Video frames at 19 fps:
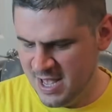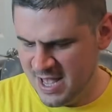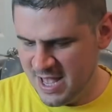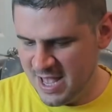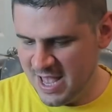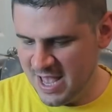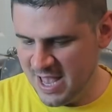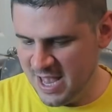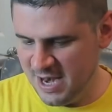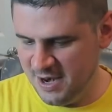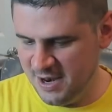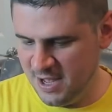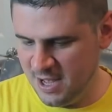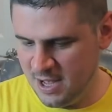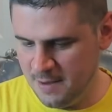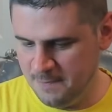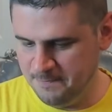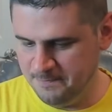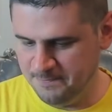And
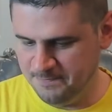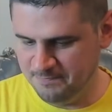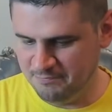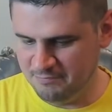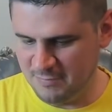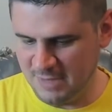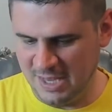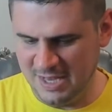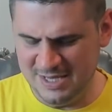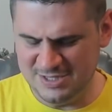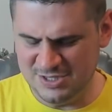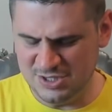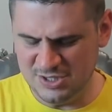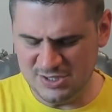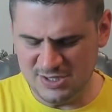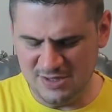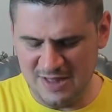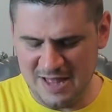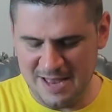it's
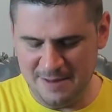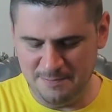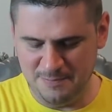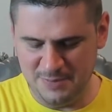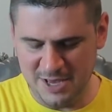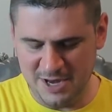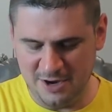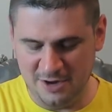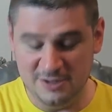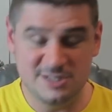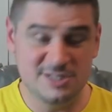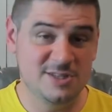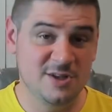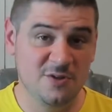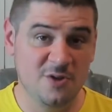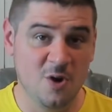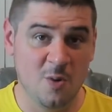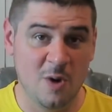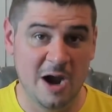just a lot better. It's
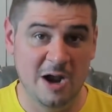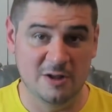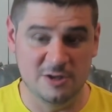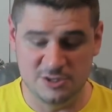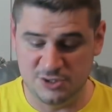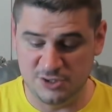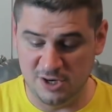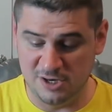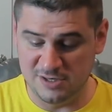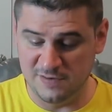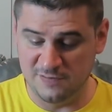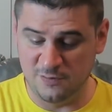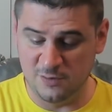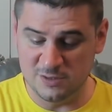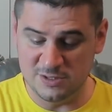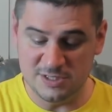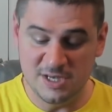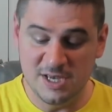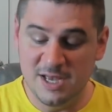still no wireless charging, of
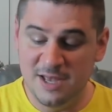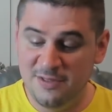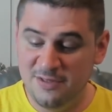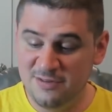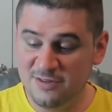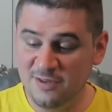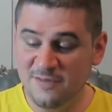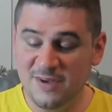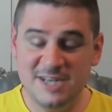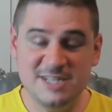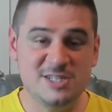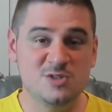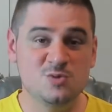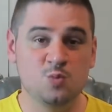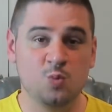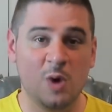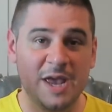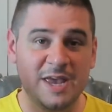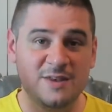course. This device is
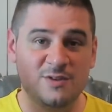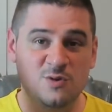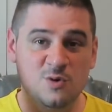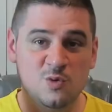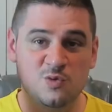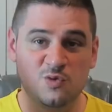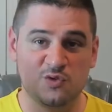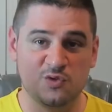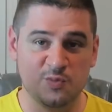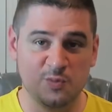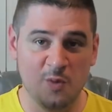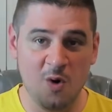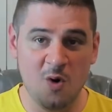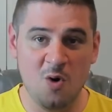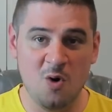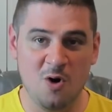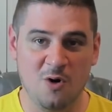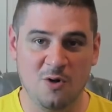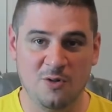way too
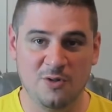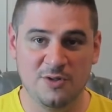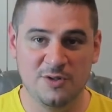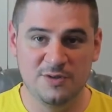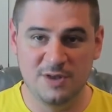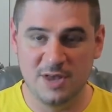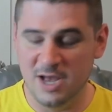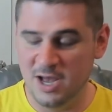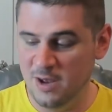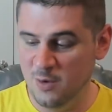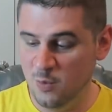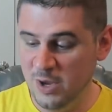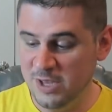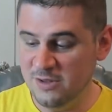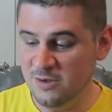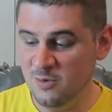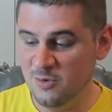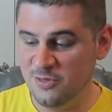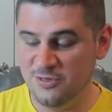small, way
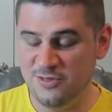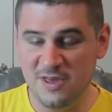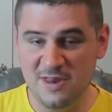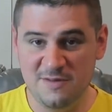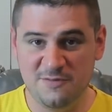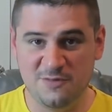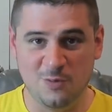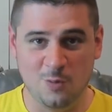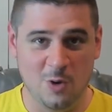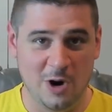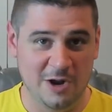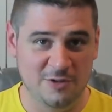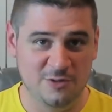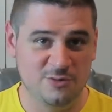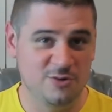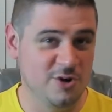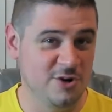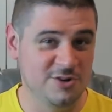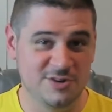too thin for
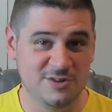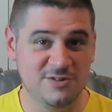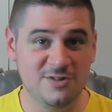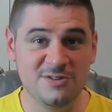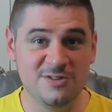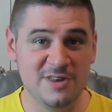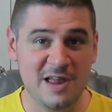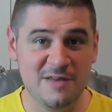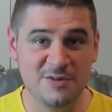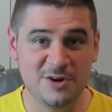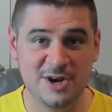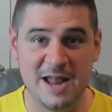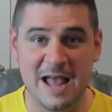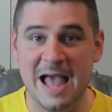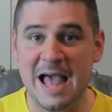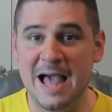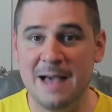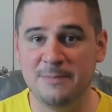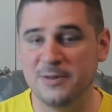wireless charging. It's just never going to
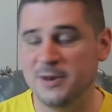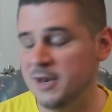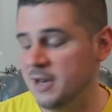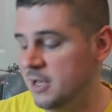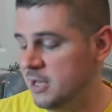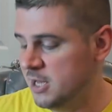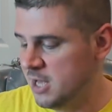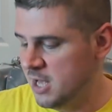happen.